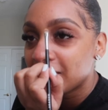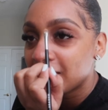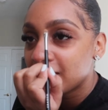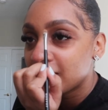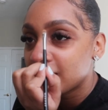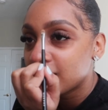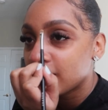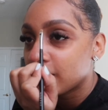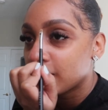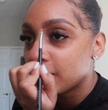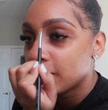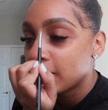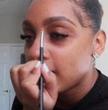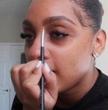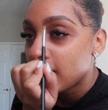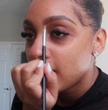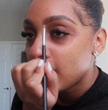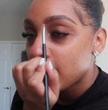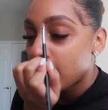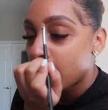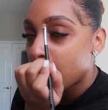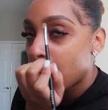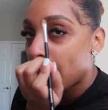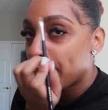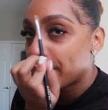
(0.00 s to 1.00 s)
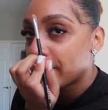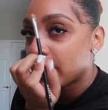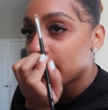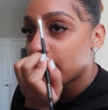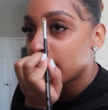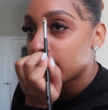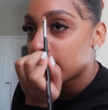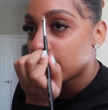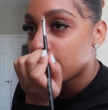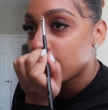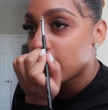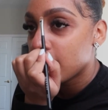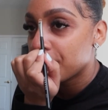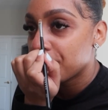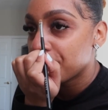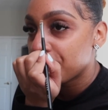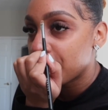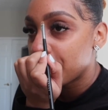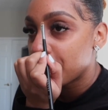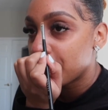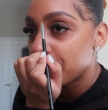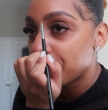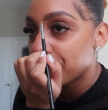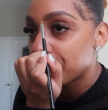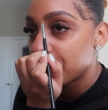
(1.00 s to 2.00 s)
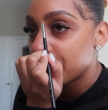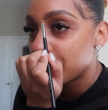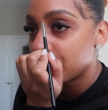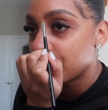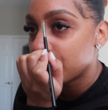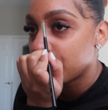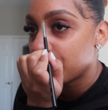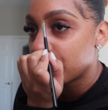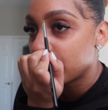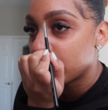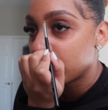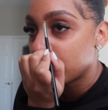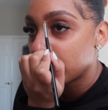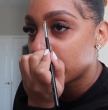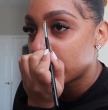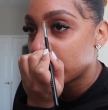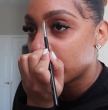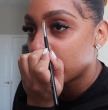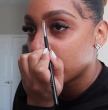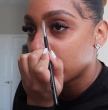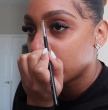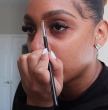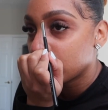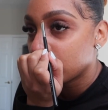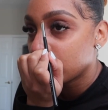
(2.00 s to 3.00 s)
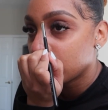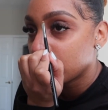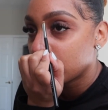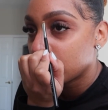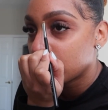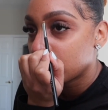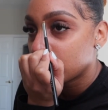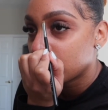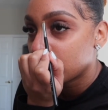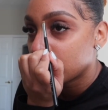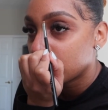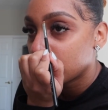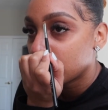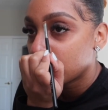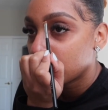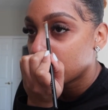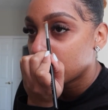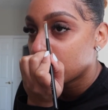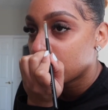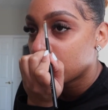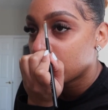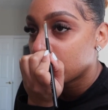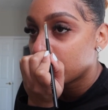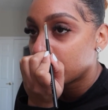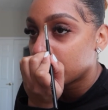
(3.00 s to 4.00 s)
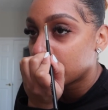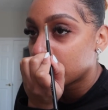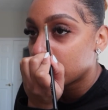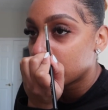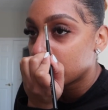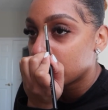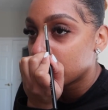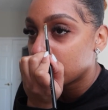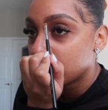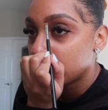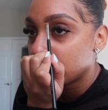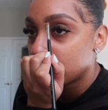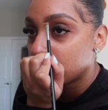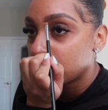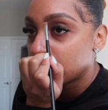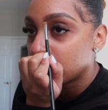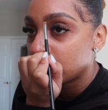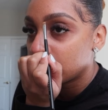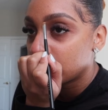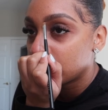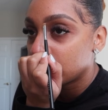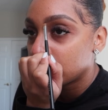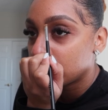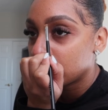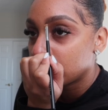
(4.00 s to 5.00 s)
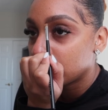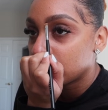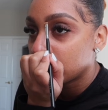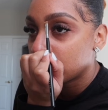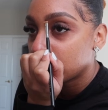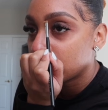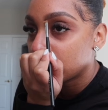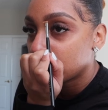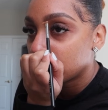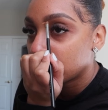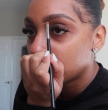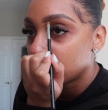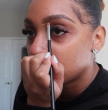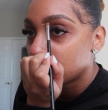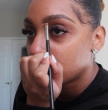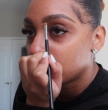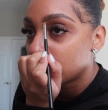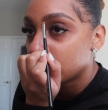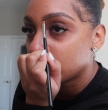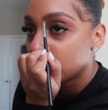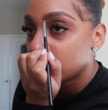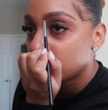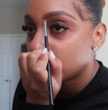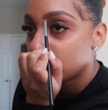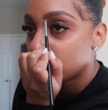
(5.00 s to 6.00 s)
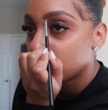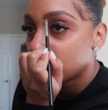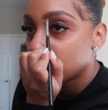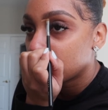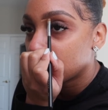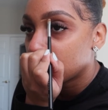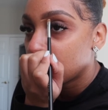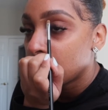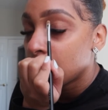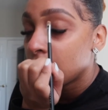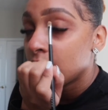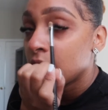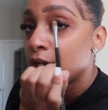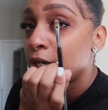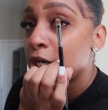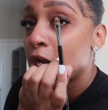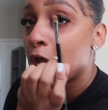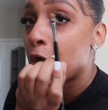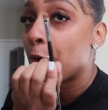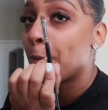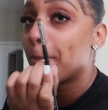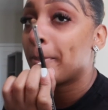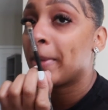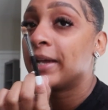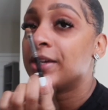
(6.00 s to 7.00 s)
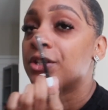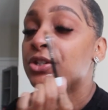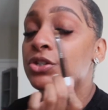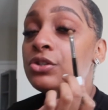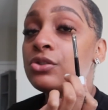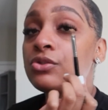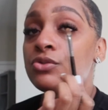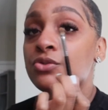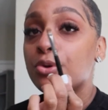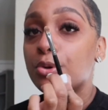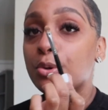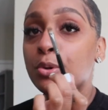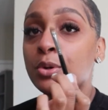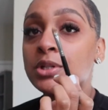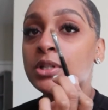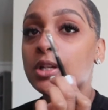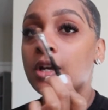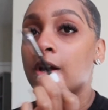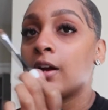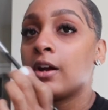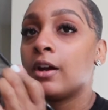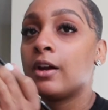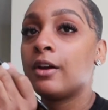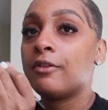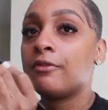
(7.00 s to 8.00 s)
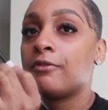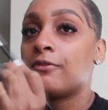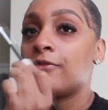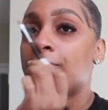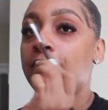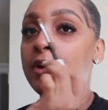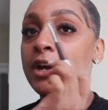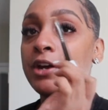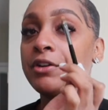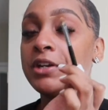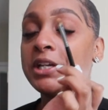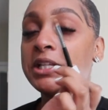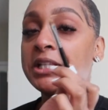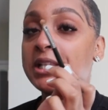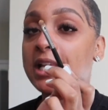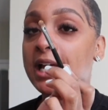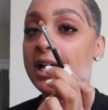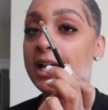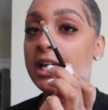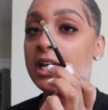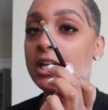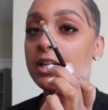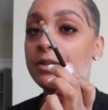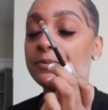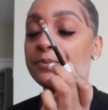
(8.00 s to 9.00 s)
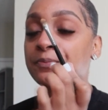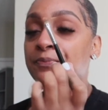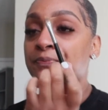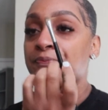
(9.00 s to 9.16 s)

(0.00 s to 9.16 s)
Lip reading: So I'm gonna come from the front of the brow again, and I'm gonna start that line. Now my strokes are very light,